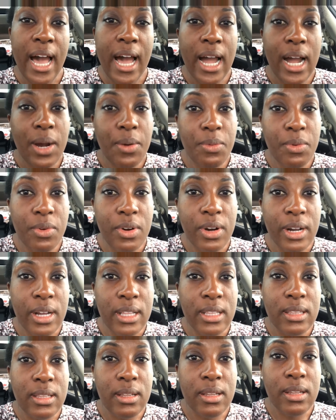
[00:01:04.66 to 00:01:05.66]
I
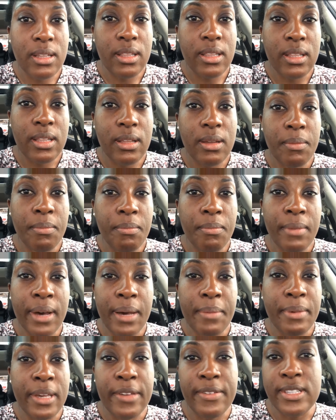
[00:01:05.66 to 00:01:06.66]
want my
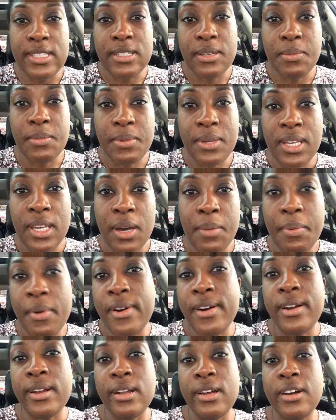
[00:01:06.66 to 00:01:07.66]
baby to be a
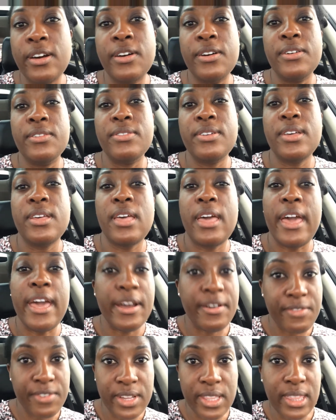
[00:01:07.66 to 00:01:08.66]
part of
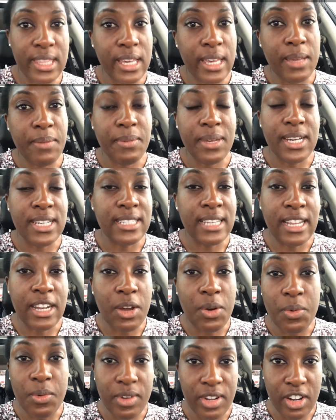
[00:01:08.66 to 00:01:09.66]
everything because I
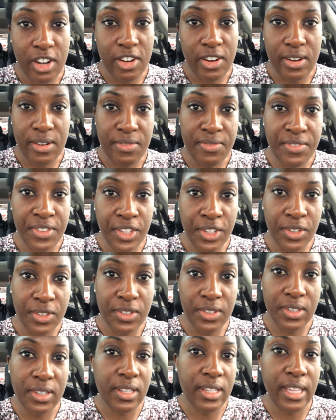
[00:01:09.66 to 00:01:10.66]
don't want her to
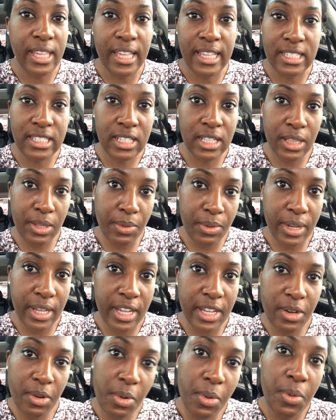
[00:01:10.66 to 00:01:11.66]
feel
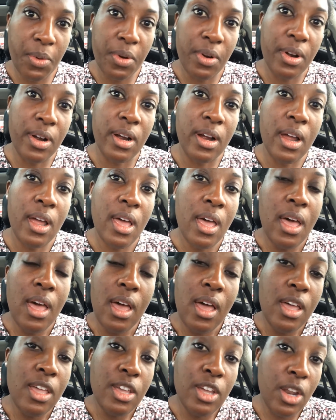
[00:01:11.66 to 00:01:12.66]
excluded or
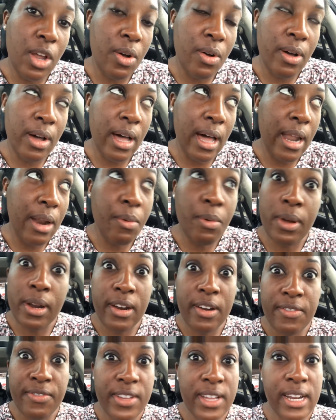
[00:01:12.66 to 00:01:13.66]
you know I don't want her
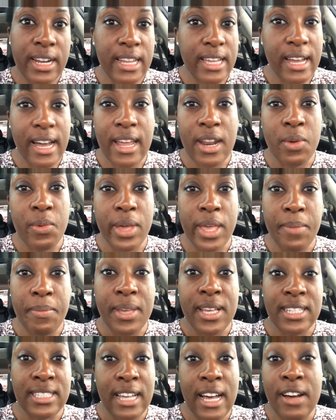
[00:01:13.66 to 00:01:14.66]
to feel any kind of way
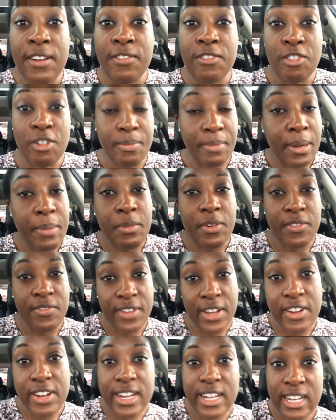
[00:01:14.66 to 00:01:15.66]
because I remember
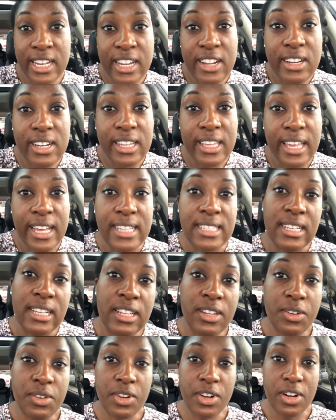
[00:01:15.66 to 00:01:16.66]
very clearly as a
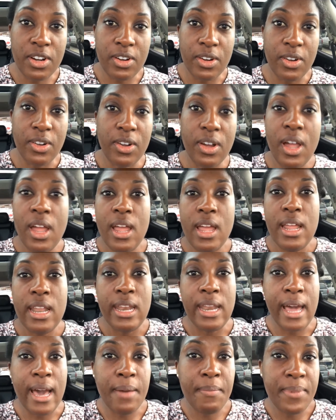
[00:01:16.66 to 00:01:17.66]
little girl
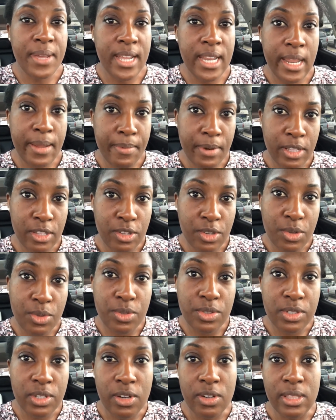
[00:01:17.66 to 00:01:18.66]
not being able to do
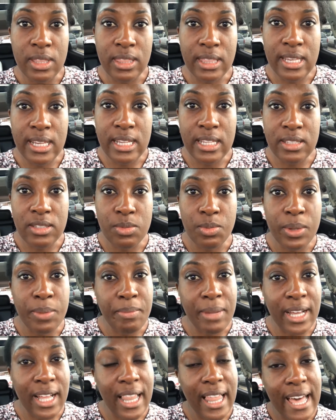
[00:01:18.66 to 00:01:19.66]
certain things with
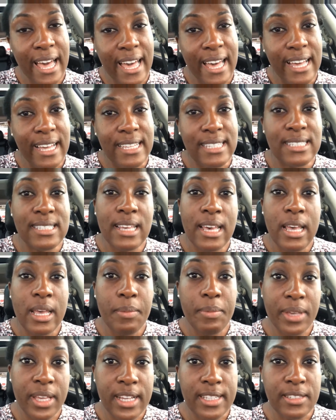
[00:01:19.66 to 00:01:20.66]
my class
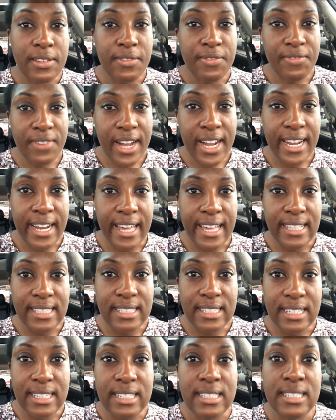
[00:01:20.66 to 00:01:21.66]
because of
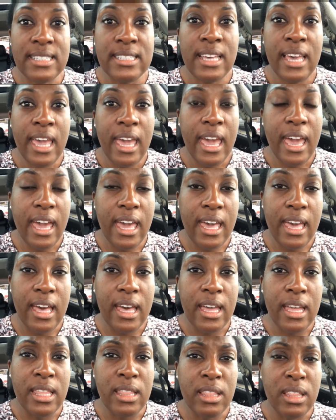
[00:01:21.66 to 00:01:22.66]
finances
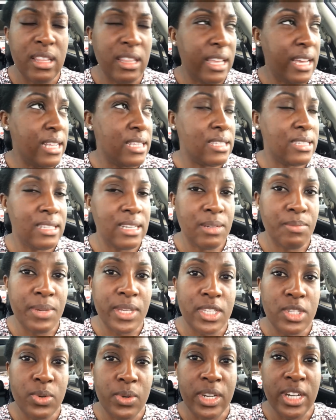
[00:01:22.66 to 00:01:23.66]
and they'd send me
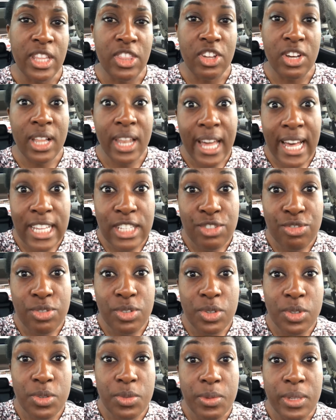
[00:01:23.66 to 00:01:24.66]
to another
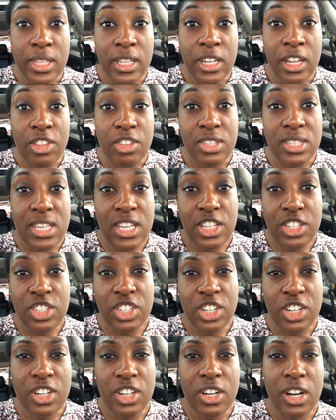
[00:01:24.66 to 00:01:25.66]
classroom with another
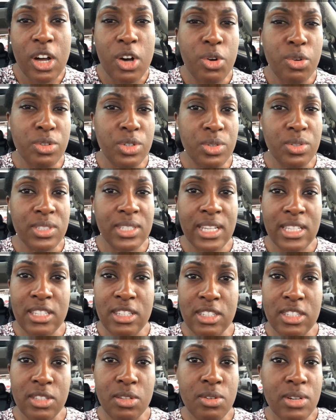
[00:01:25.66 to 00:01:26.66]
teacher a whole new sets
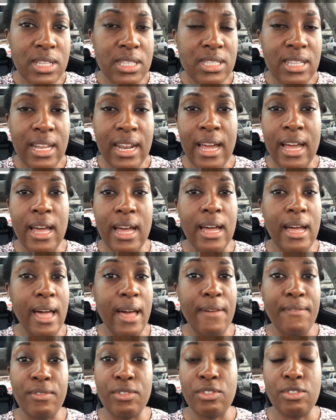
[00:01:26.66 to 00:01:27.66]
of students that I
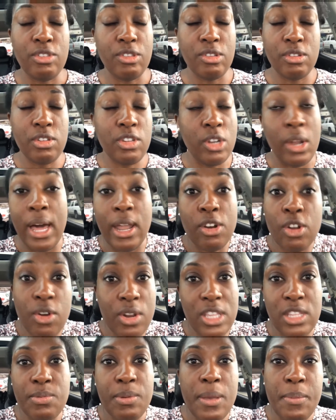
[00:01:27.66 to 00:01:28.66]
have you know I don't know
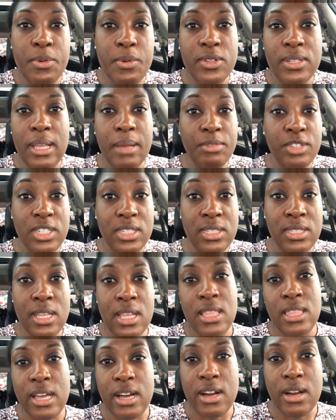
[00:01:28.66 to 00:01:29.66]
these people so I'm just
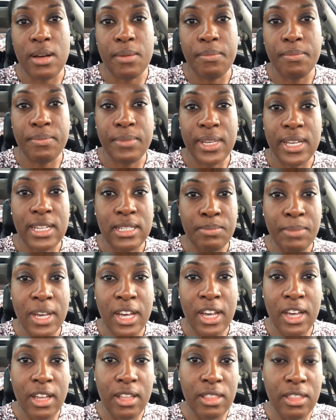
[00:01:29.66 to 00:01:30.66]
sitting there because
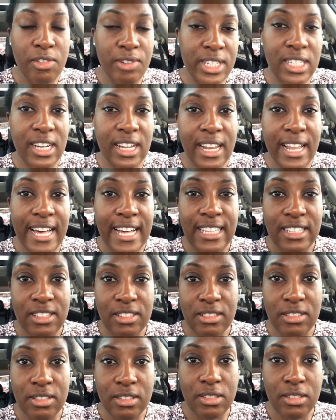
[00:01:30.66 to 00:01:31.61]
my the rest of the class are